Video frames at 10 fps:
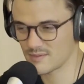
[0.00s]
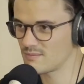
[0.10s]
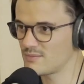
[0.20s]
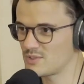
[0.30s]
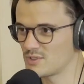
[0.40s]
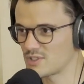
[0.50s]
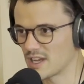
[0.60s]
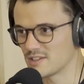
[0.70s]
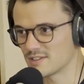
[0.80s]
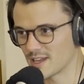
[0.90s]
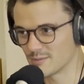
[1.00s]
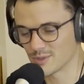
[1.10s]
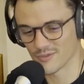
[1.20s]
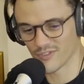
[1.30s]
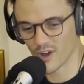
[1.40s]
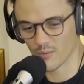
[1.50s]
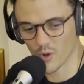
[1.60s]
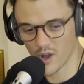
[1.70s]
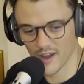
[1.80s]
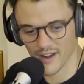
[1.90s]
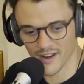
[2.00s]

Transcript: Should change his name to a fine wine.